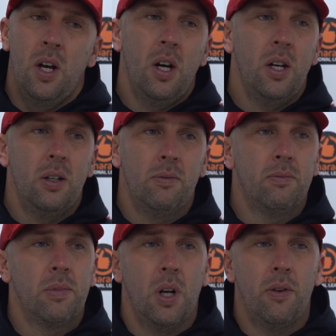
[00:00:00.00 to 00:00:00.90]

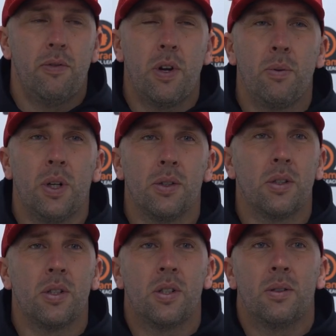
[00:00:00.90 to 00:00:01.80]
Um, you know,
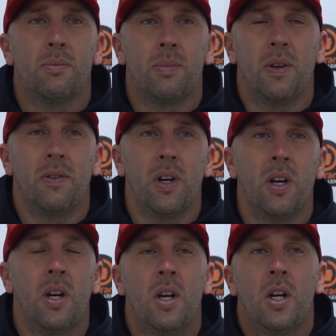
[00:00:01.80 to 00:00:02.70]
ones, bit of a
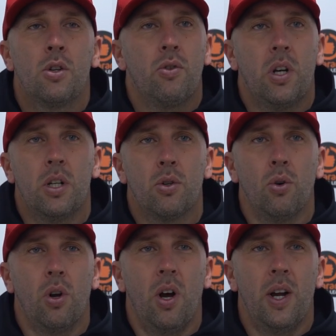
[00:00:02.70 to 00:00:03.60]
tricky
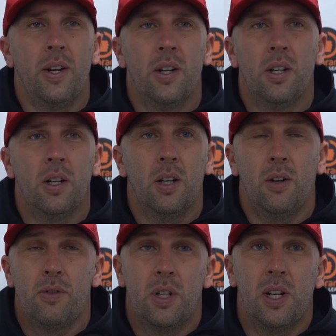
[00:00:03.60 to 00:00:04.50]
scoreline. Uh,
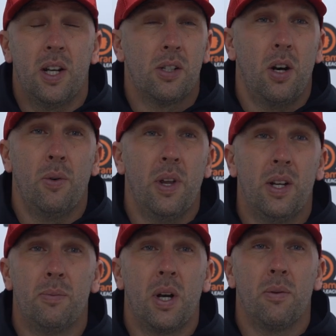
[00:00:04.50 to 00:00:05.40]
obviously, the next goal
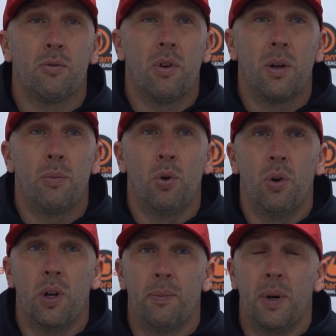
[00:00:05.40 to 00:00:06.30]
then becomes really
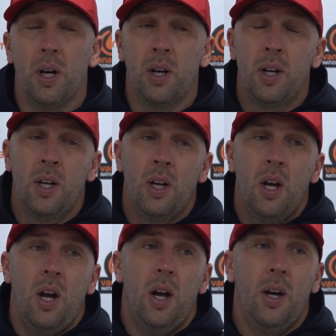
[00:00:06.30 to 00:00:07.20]
important, but
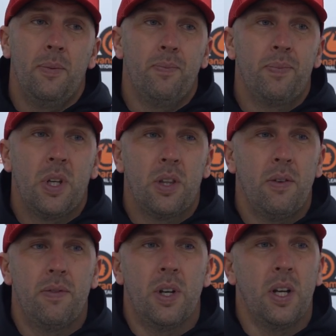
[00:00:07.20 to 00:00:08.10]
um, I
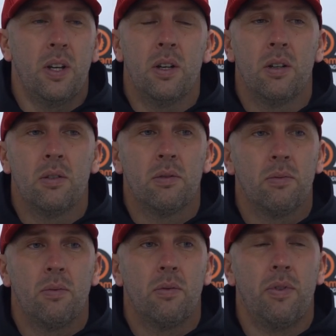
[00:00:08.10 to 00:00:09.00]
don't think they
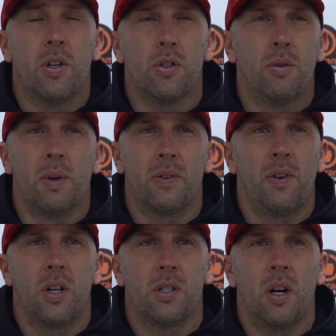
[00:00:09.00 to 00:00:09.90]
threatened too much
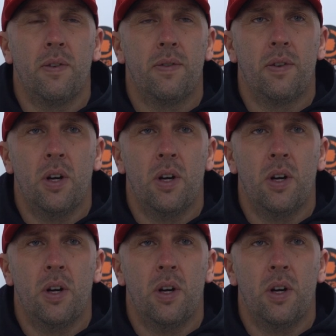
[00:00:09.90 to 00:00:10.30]
first half.